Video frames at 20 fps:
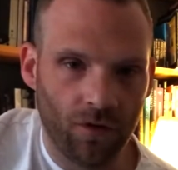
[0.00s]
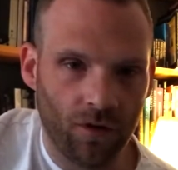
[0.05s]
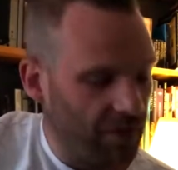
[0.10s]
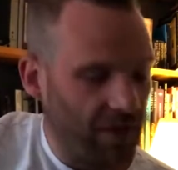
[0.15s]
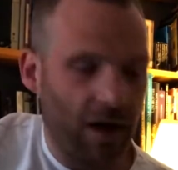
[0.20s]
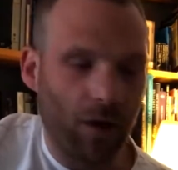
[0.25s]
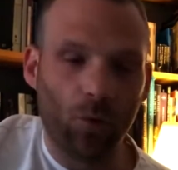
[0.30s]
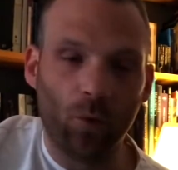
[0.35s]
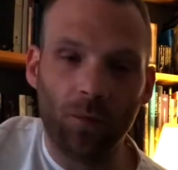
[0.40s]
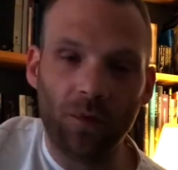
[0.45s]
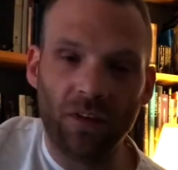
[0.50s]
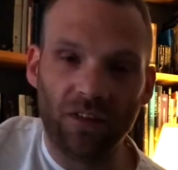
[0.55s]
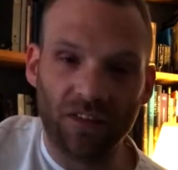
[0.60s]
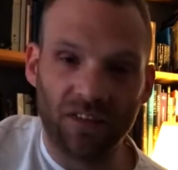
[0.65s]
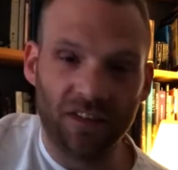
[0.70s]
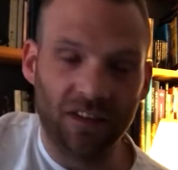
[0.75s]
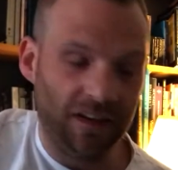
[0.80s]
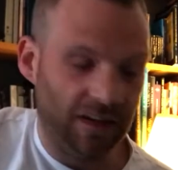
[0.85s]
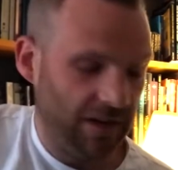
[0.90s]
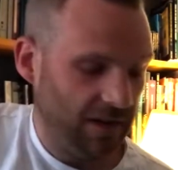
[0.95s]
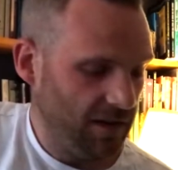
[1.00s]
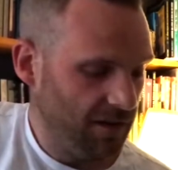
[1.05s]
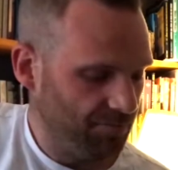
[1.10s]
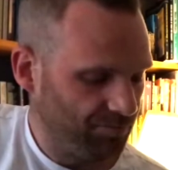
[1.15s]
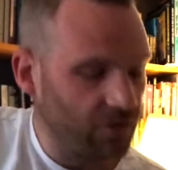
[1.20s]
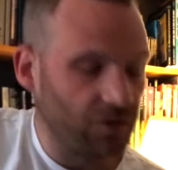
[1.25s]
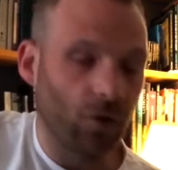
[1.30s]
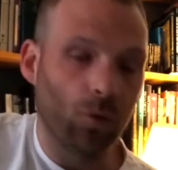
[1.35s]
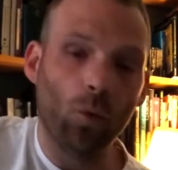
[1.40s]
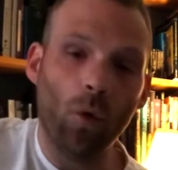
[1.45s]
That will be C.
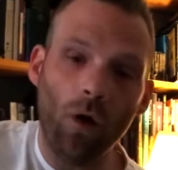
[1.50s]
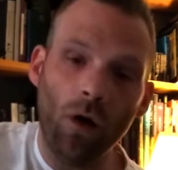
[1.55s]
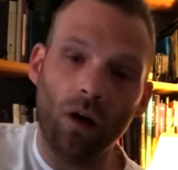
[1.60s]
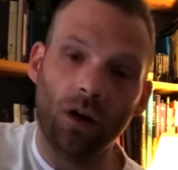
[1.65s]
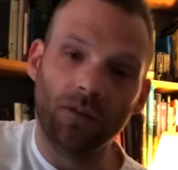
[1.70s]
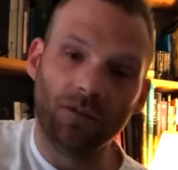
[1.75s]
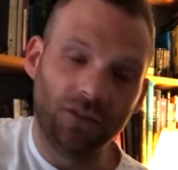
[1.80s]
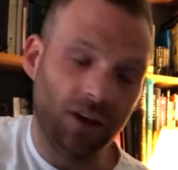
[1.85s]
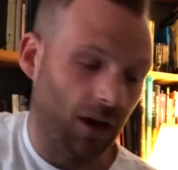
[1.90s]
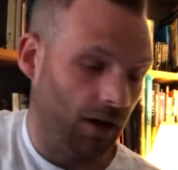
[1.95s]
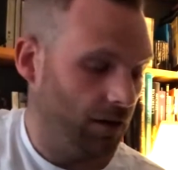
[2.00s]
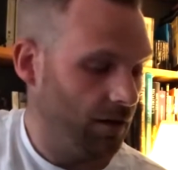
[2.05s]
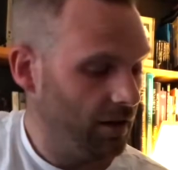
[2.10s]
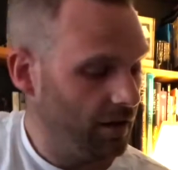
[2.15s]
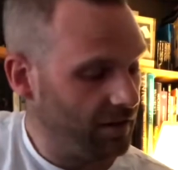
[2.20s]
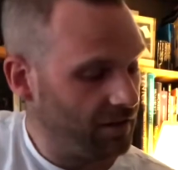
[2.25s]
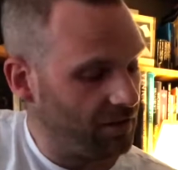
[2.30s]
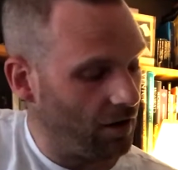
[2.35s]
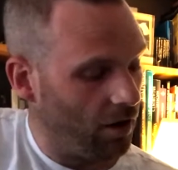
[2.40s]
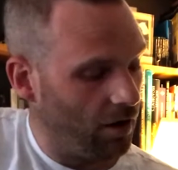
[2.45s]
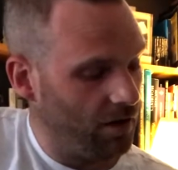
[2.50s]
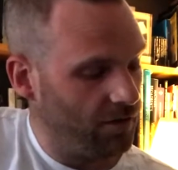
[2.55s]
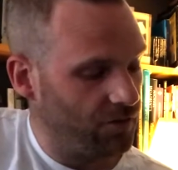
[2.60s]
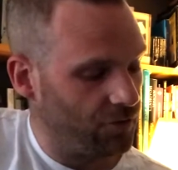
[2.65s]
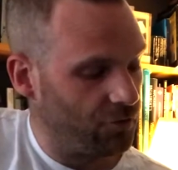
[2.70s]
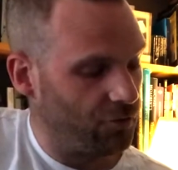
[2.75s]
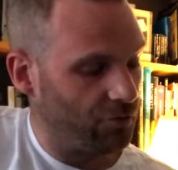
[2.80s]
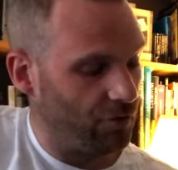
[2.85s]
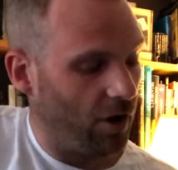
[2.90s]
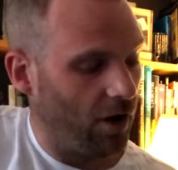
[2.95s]
So what I've done is I've
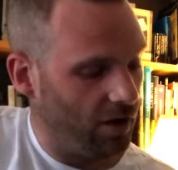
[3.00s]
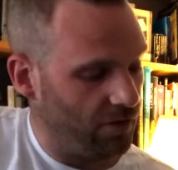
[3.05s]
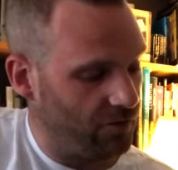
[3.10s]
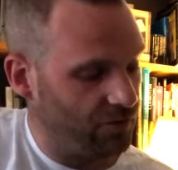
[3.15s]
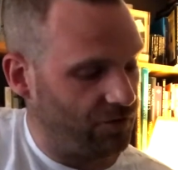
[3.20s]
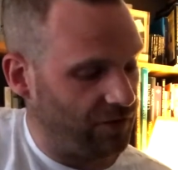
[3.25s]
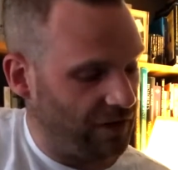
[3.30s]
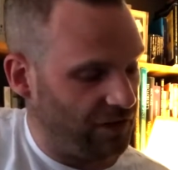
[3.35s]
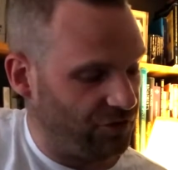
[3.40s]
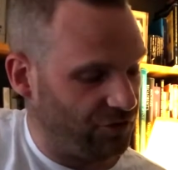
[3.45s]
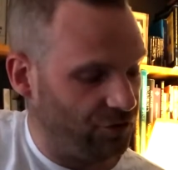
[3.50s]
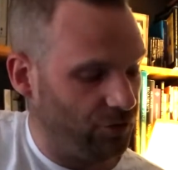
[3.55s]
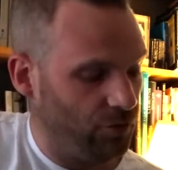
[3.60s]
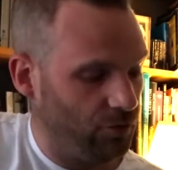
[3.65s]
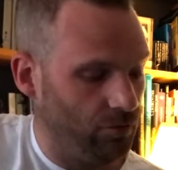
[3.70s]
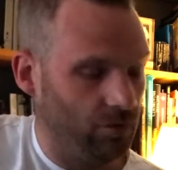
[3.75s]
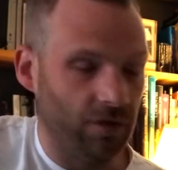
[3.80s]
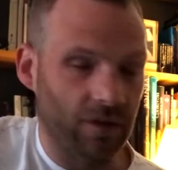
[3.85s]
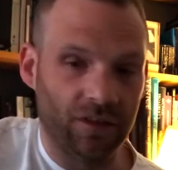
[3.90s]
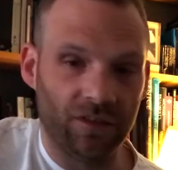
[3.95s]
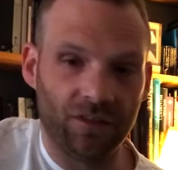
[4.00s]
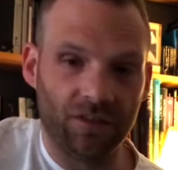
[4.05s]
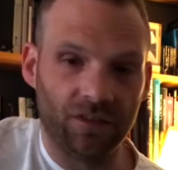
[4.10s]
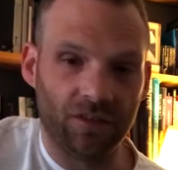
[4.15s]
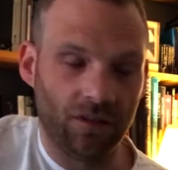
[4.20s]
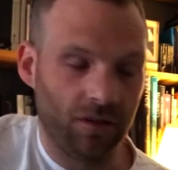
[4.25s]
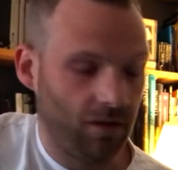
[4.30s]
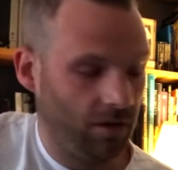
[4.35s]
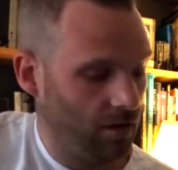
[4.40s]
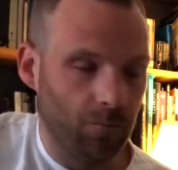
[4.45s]
detuned this
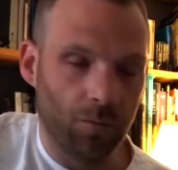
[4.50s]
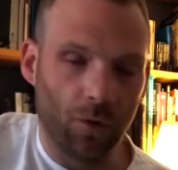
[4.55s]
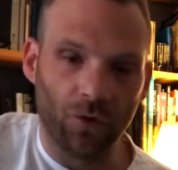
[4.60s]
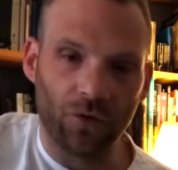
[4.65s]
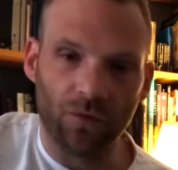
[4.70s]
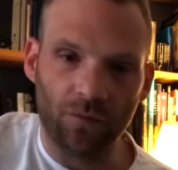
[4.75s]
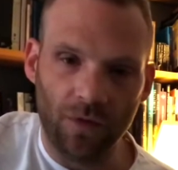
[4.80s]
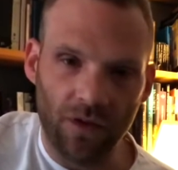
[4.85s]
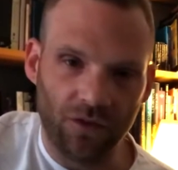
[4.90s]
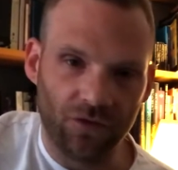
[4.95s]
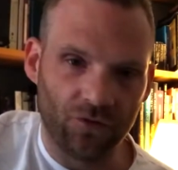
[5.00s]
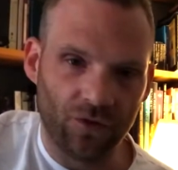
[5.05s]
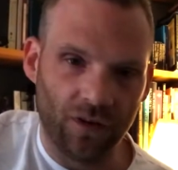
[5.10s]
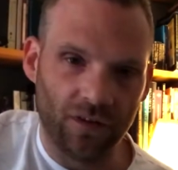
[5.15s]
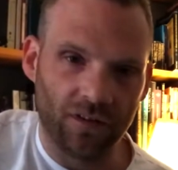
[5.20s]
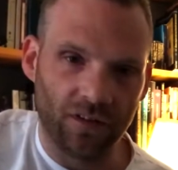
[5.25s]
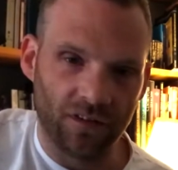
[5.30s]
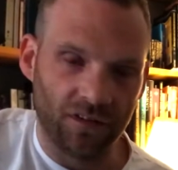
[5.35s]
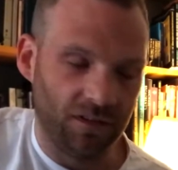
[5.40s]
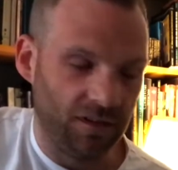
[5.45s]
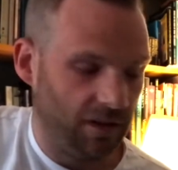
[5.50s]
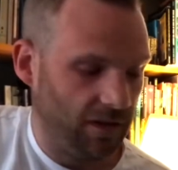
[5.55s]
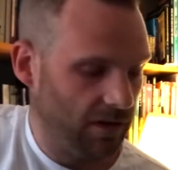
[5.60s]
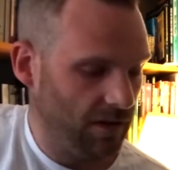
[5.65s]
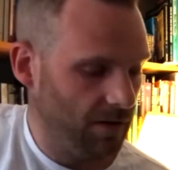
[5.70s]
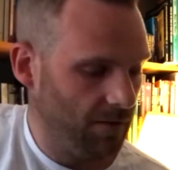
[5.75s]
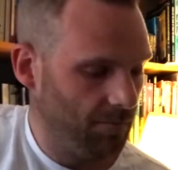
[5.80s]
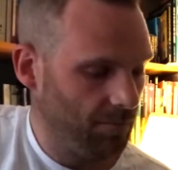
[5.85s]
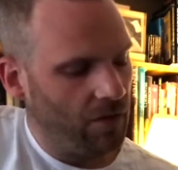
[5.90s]
bottom E string to C.